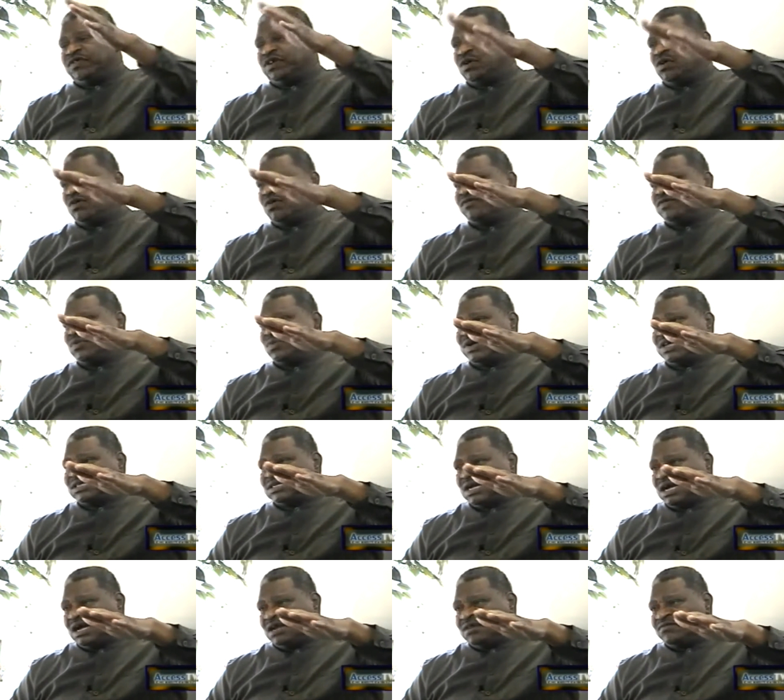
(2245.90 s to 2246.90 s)
you go over to West
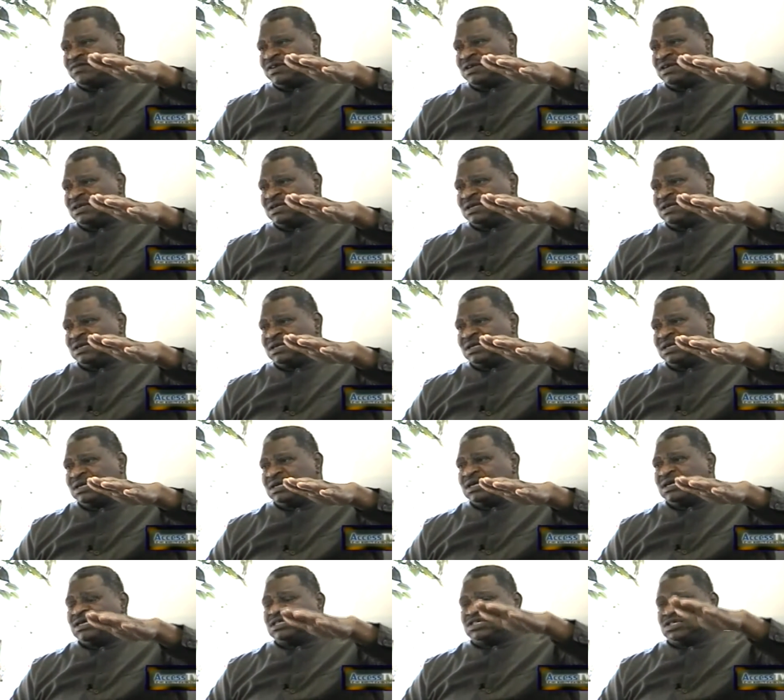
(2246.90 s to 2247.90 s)
Hartford,
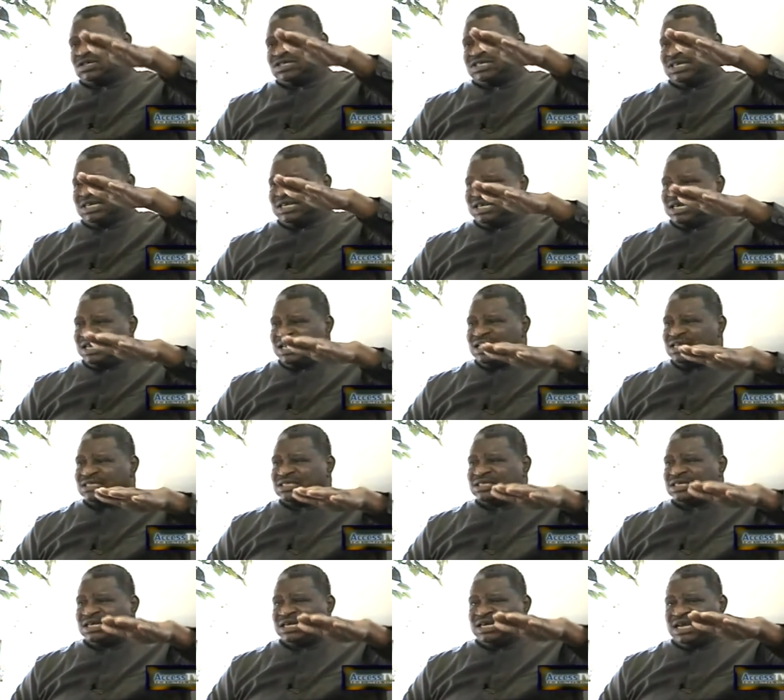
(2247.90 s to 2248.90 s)
just in
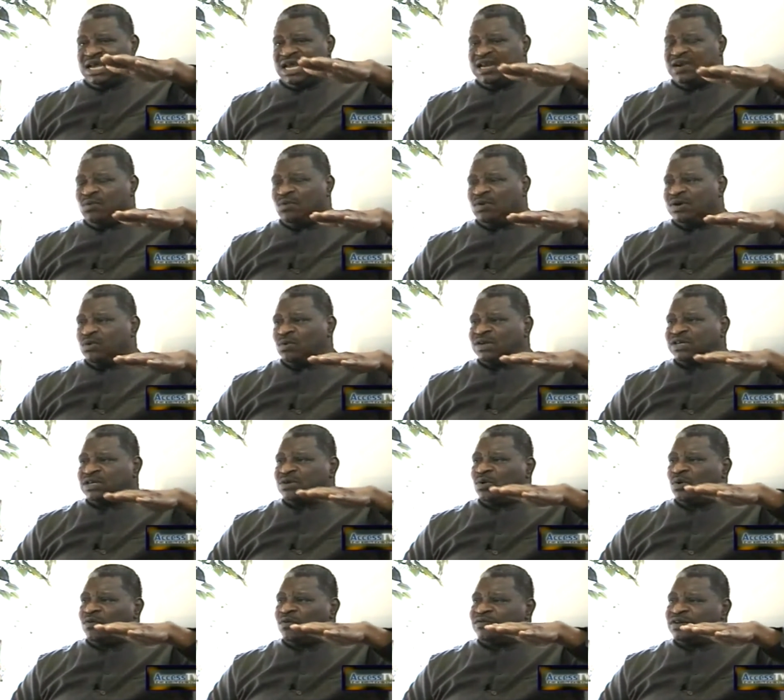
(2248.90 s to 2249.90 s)
case anyone want to
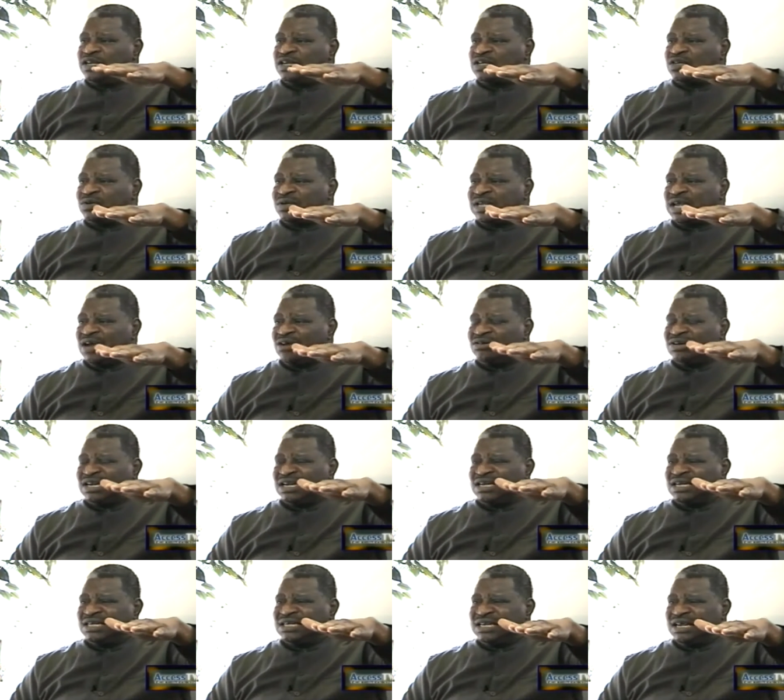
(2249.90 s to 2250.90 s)
go over there to carry out
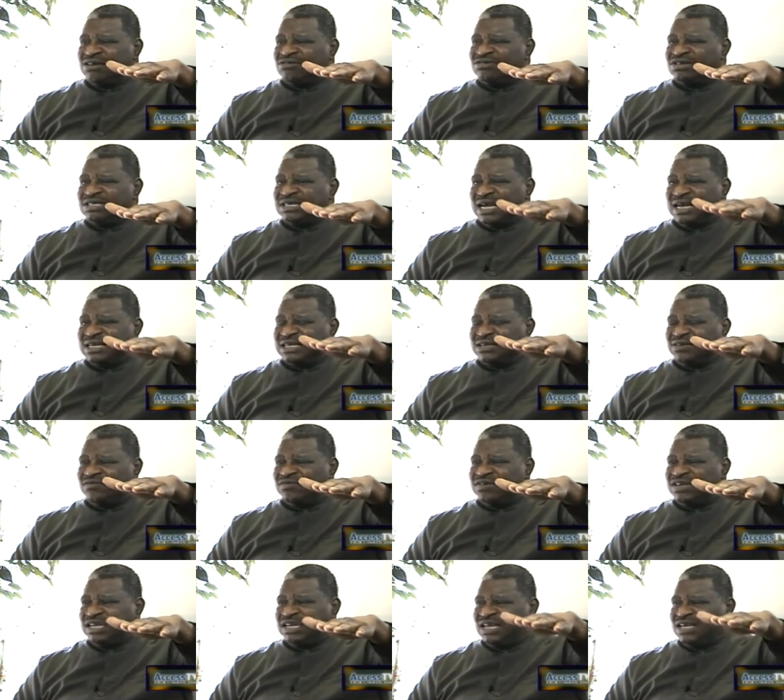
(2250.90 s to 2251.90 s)
any terrorist
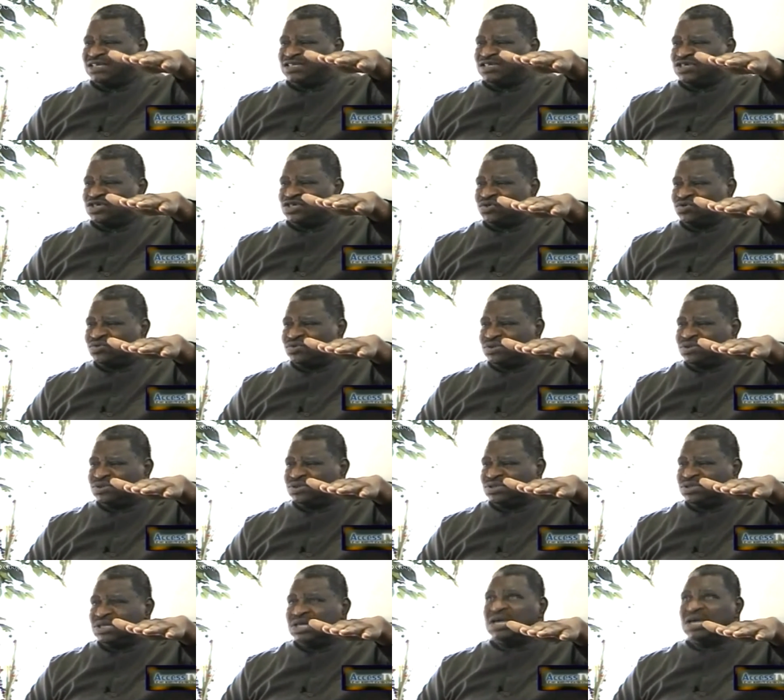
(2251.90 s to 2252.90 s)
activity against the Jews,
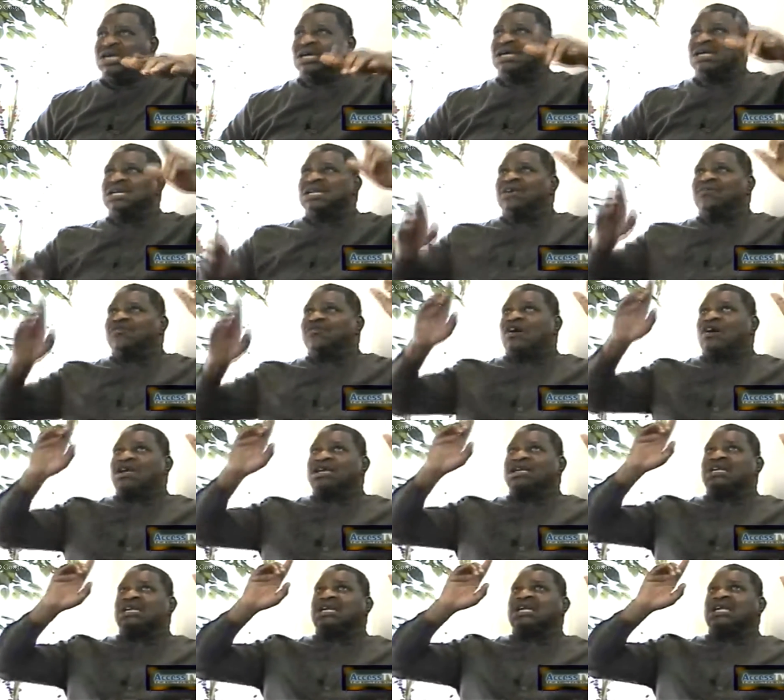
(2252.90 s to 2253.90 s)
they've got
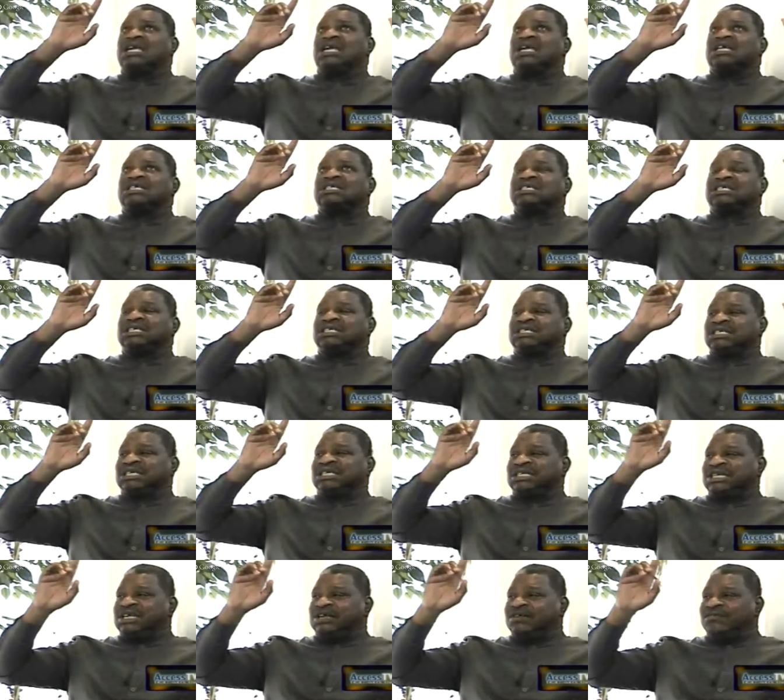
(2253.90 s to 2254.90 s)

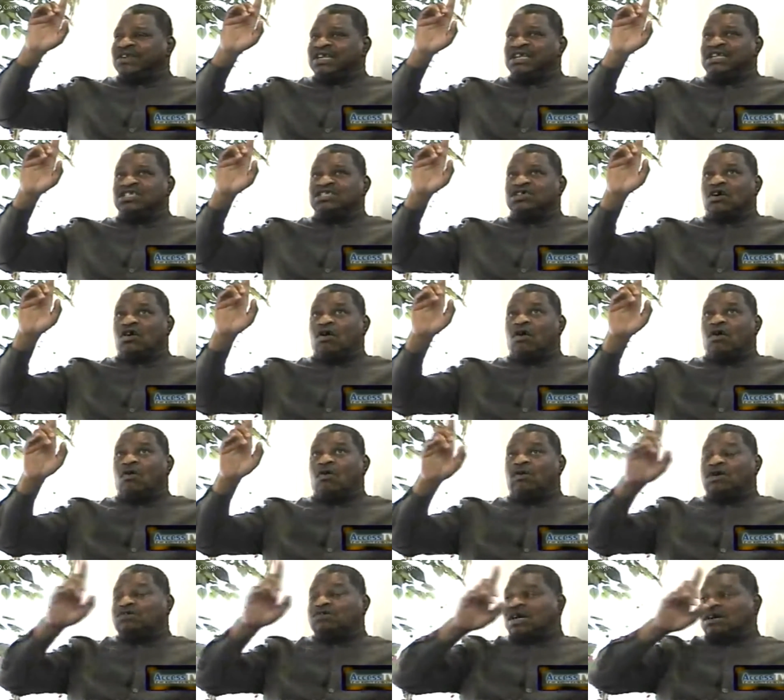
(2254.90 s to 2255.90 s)
CCTVs
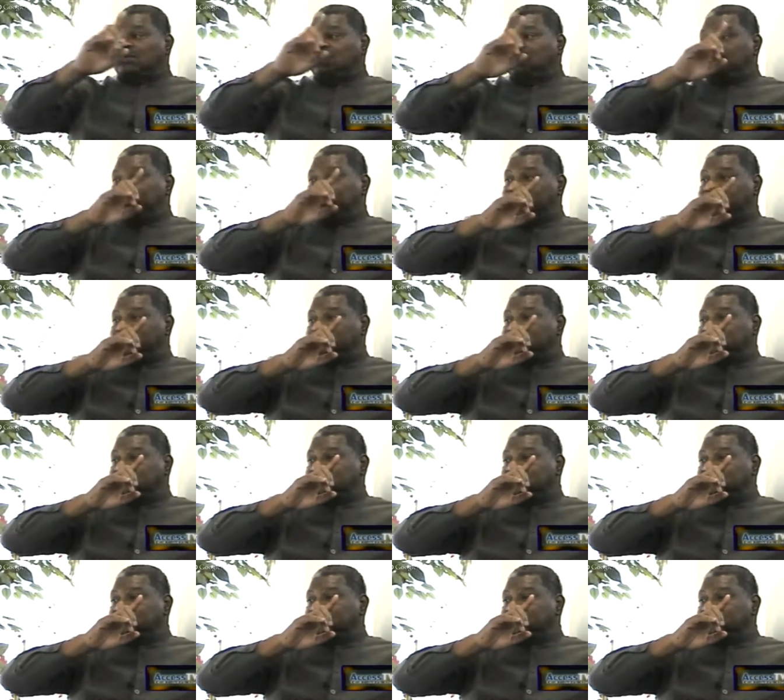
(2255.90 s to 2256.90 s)
all around the place
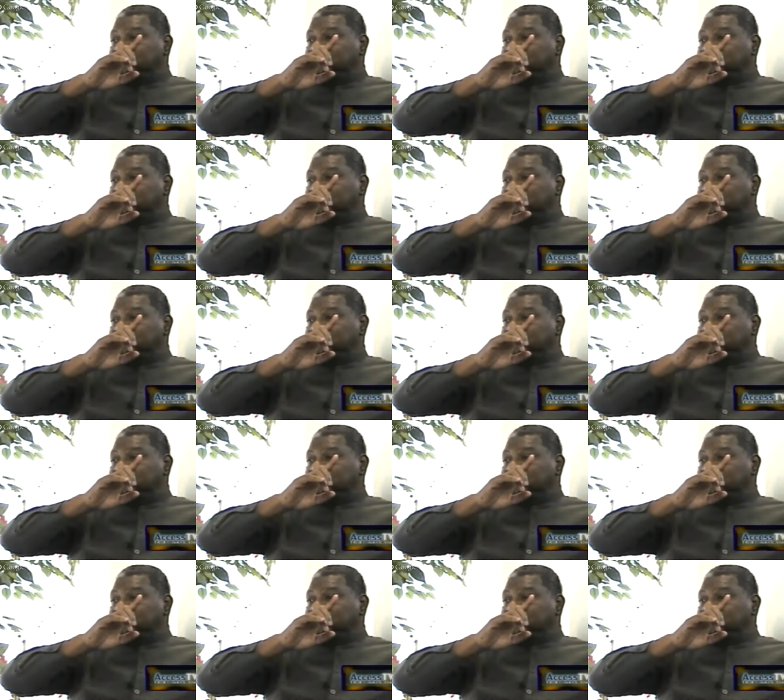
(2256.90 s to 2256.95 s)
mm-hmm.